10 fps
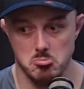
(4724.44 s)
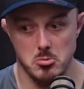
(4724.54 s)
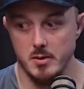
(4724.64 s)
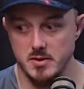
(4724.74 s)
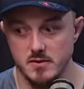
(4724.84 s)

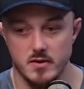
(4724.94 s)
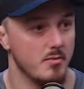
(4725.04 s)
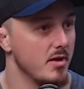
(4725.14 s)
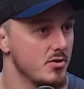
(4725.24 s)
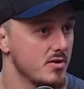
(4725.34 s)
Absolutely
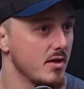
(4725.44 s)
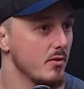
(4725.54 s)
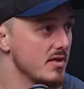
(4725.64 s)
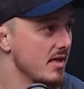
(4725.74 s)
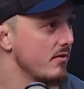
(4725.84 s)
fine, interesting, all
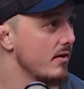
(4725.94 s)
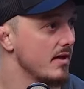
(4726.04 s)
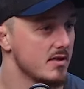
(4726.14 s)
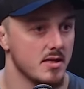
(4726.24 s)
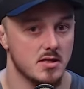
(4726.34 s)
these
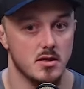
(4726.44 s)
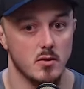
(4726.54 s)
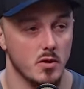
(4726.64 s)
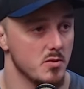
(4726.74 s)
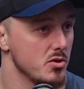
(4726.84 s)
athletes. Next thing you know,
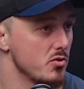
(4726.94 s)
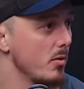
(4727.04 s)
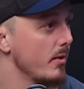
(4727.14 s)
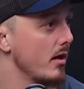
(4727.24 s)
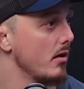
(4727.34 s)
one of them just
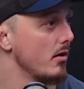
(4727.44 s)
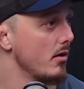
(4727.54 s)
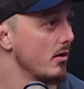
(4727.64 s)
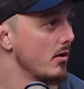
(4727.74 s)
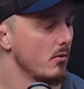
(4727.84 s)
dropped dead.
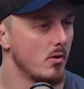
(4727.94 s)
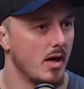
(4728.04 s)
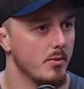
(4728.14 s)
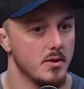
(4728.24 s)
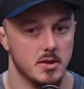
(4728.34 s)
What
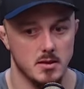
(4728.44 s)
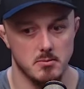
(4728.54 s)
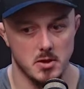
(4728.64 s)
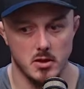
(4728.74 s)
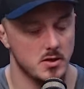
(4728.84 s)
happened?
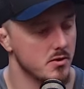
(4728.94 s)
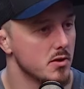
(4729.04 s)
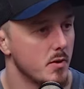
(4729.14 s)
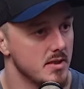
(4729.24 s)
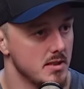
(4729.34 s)
The guy took
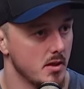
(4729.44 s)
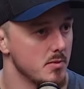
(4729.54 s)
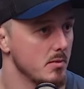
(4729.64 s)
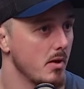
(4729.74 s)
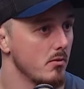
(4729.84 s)
20
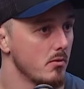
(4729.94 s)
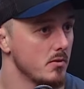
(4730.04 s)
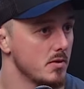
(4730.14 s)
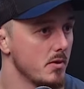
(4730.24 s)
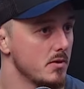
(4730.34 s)
times the amount that
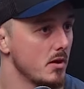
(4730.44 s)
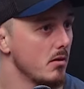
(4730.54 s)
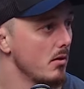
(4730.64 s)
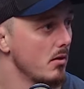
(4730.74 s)
was supposed to